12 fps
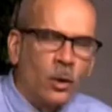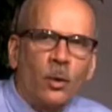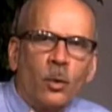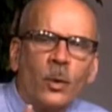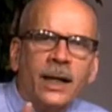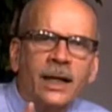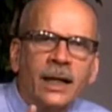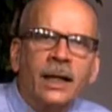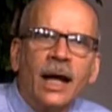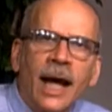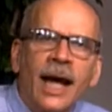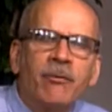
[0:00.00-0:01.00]
We
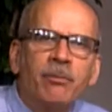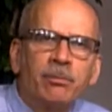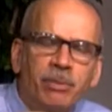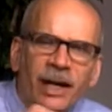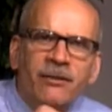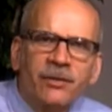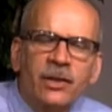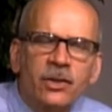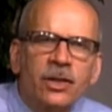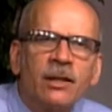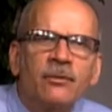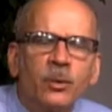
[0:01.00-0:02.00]
can have
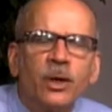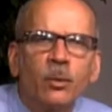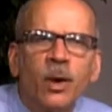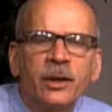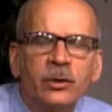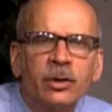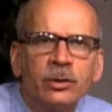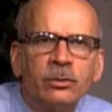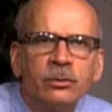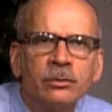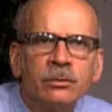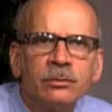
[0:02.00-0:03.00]
breakfast if we want to,
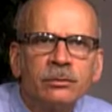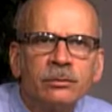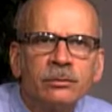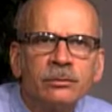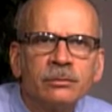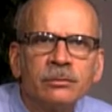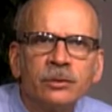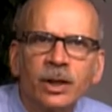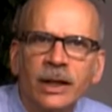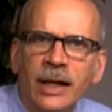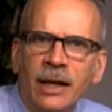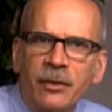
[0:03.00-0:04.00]

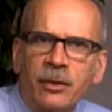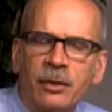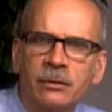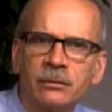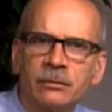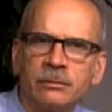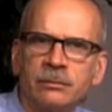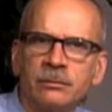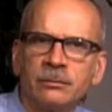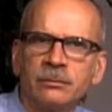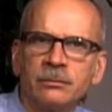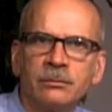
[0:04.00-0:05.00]
together.
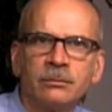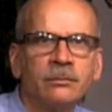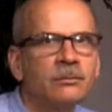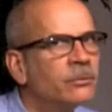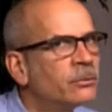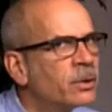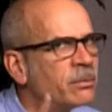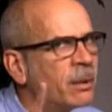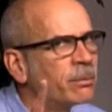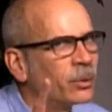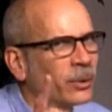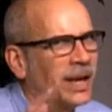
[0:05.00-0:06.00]

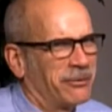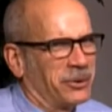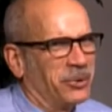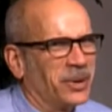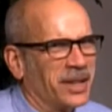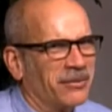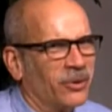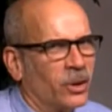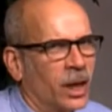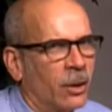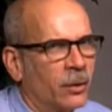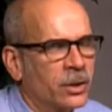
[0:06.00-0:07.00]
Remember, we have 24
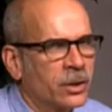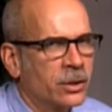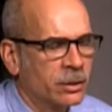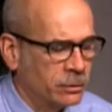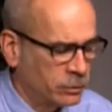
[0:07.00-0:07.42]
hours